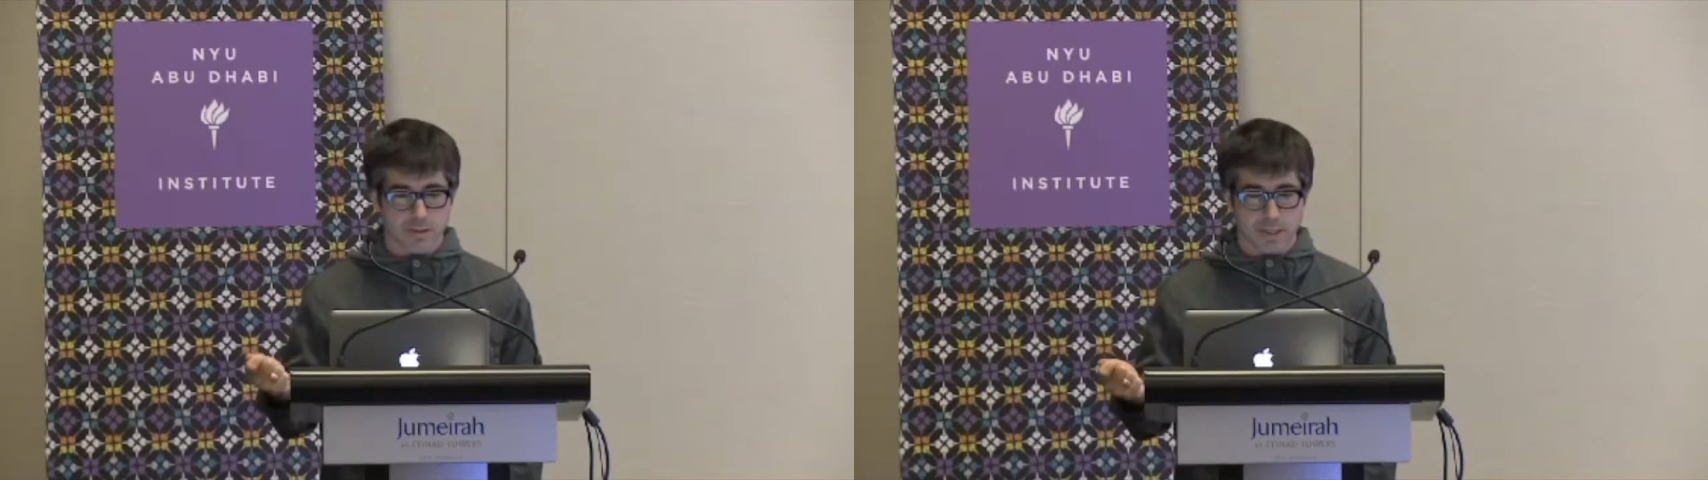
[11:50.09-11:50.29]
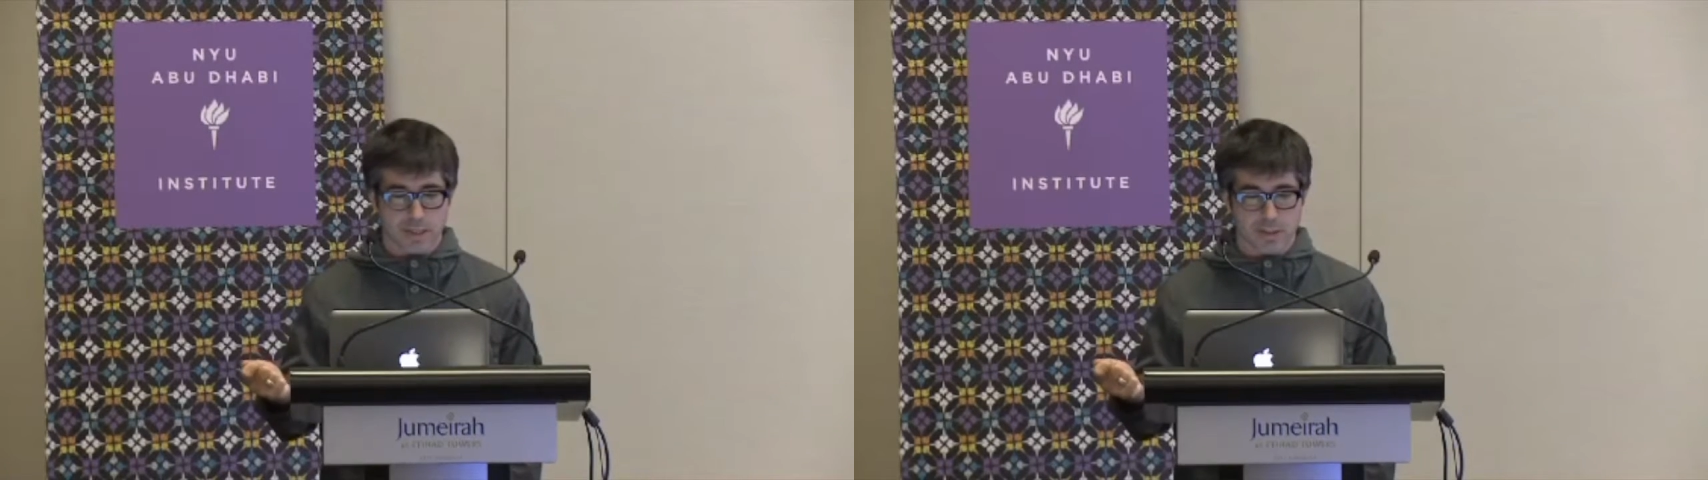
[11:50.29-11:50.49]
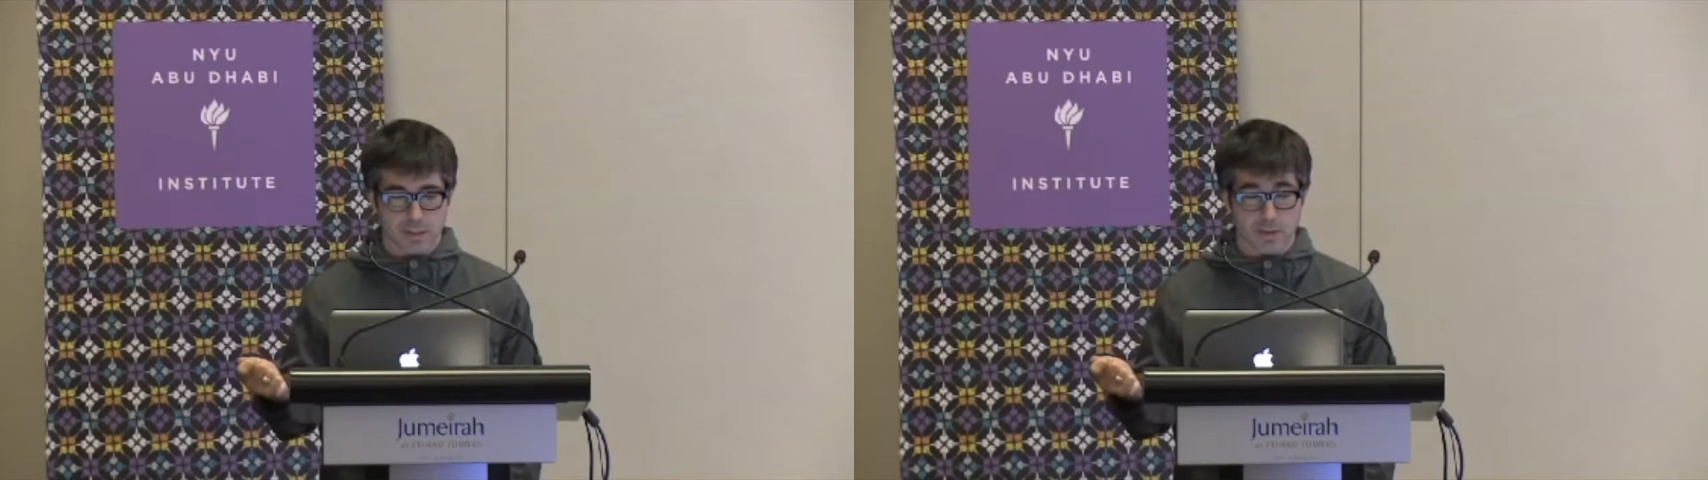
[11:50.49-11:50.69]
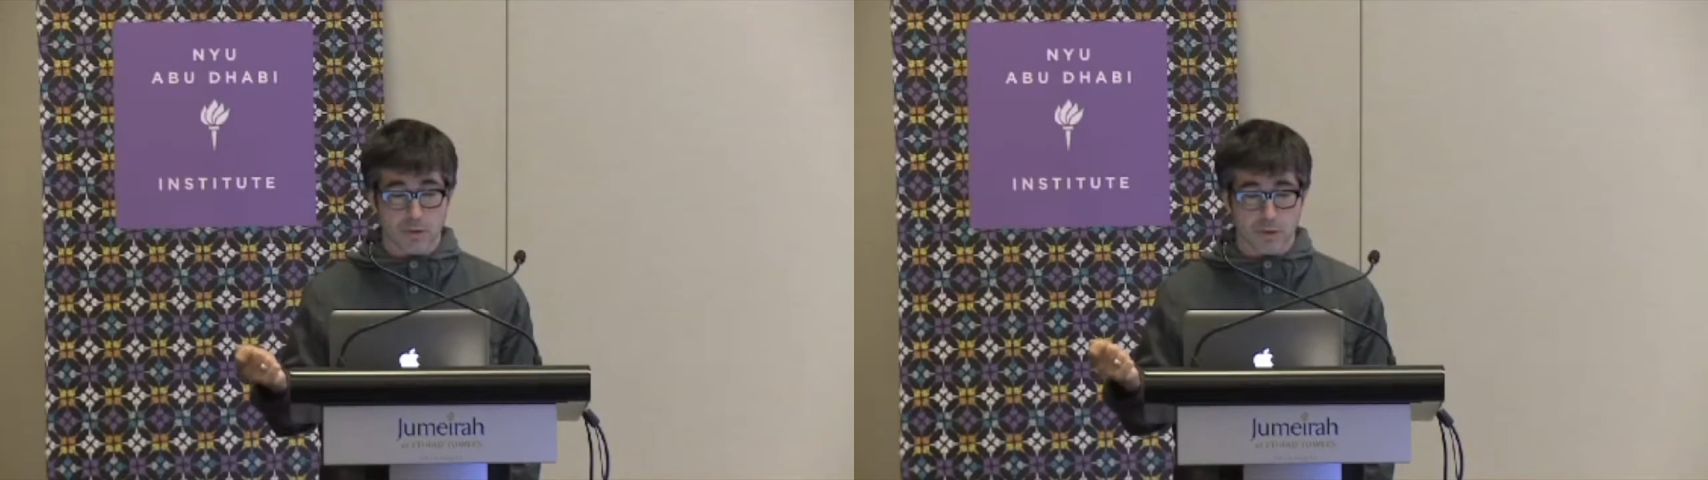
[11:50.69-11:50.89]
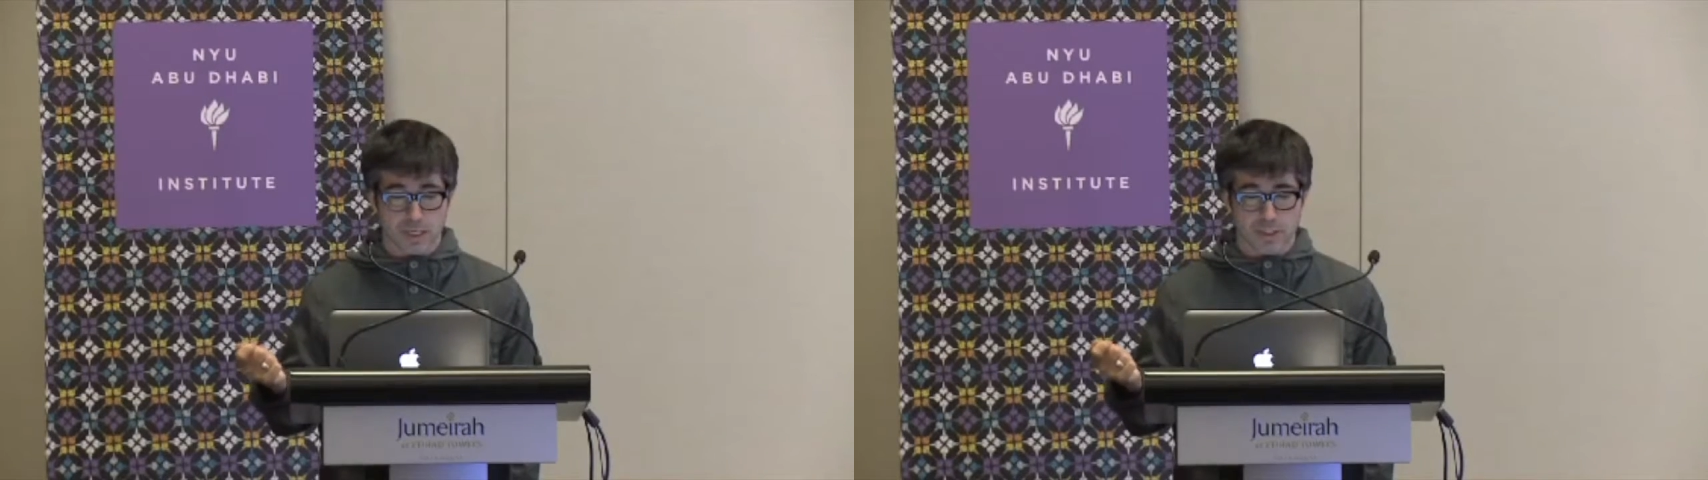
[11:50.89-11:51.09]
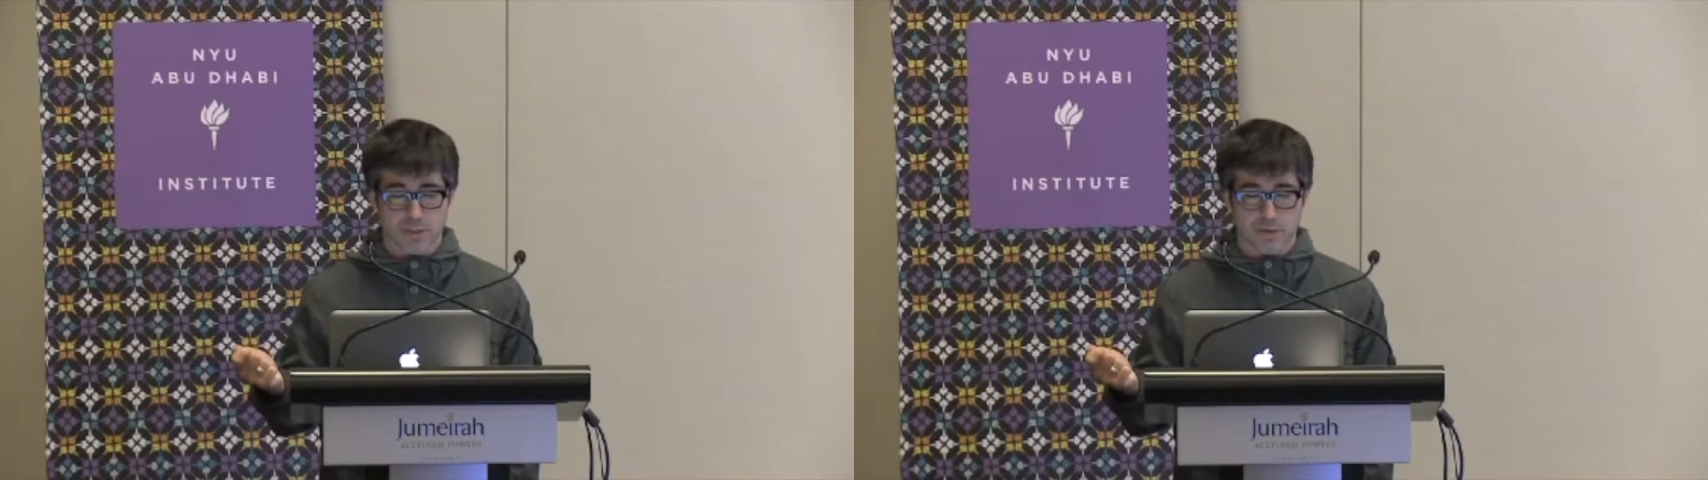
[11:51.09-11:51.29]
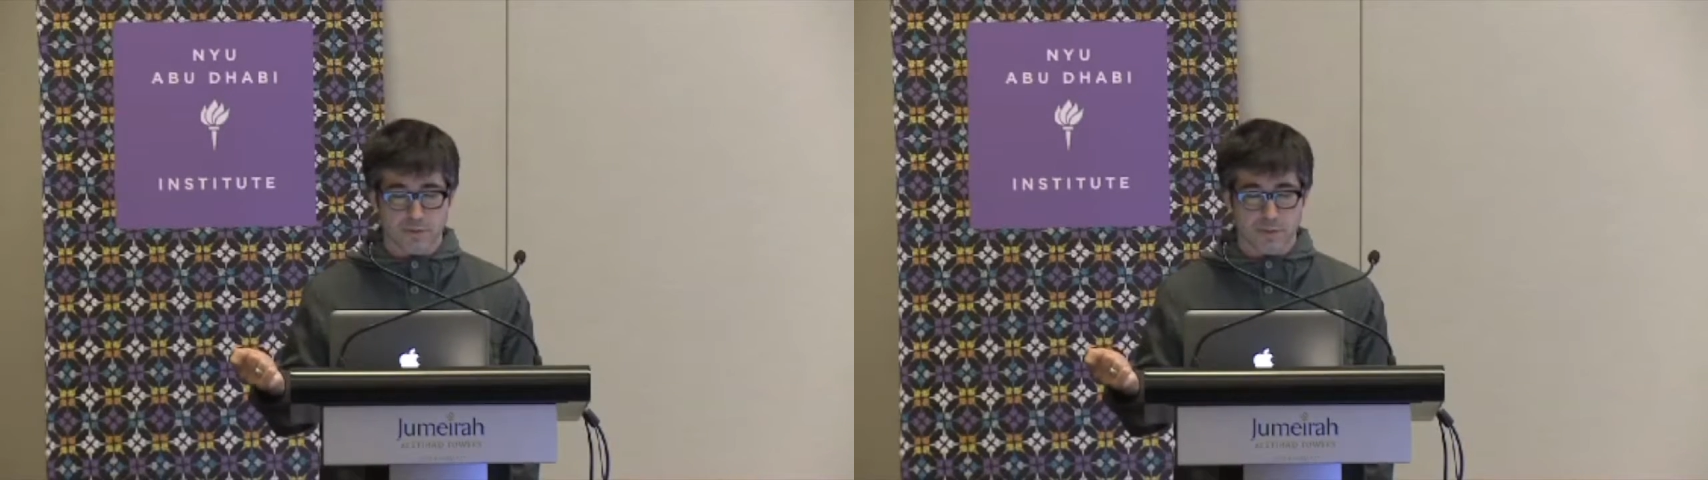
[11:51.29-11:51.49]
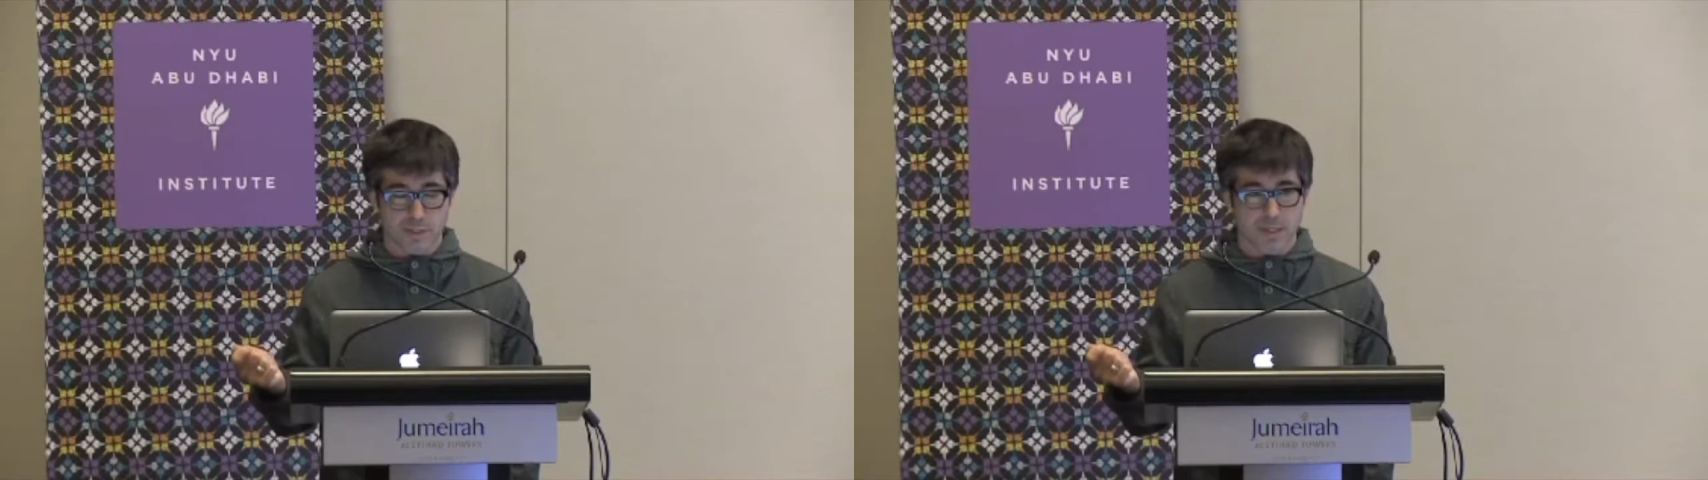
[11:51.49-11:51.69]
collections
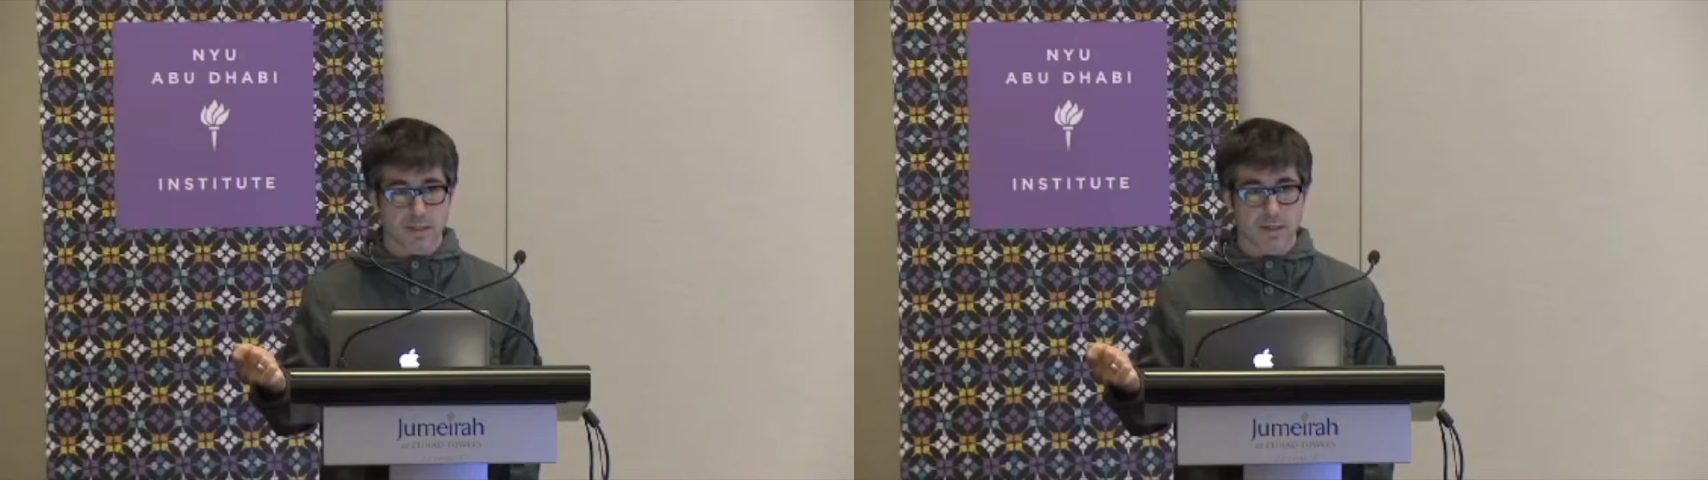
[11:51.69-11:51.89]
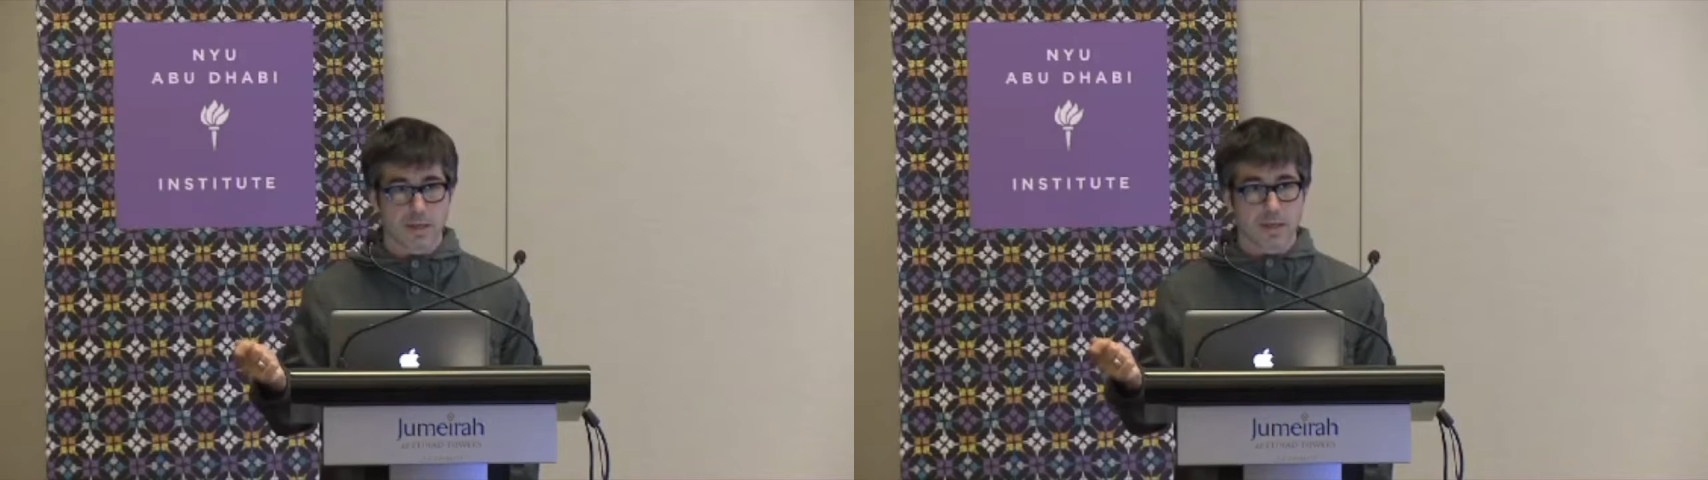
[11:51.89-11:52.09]
of music.